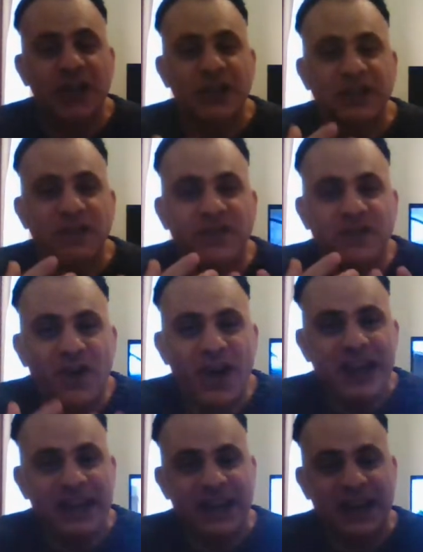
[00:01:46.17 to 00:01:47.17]
to
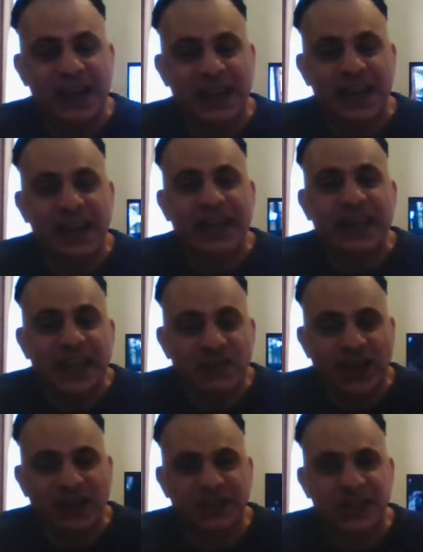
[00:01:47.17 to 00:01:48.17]
finally give
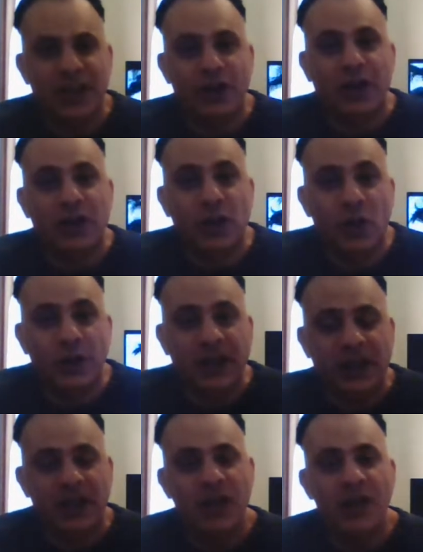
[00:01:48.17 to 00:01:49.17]
us an
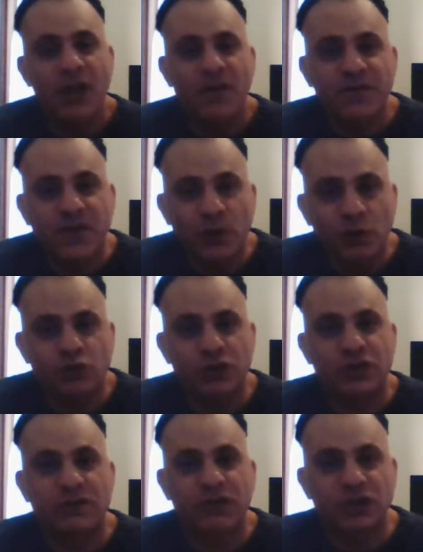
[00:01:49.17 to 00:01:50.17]
iconic
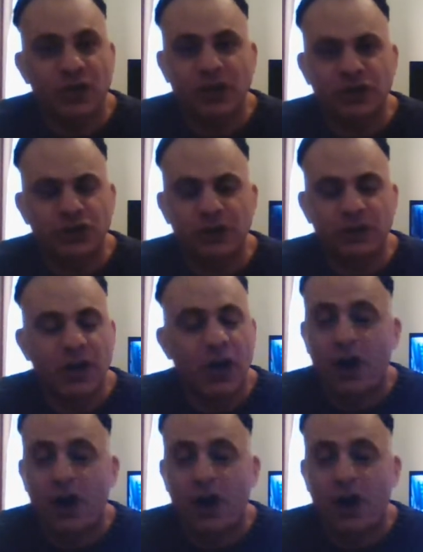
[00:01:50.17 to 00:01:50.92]
Fortress of Solitude.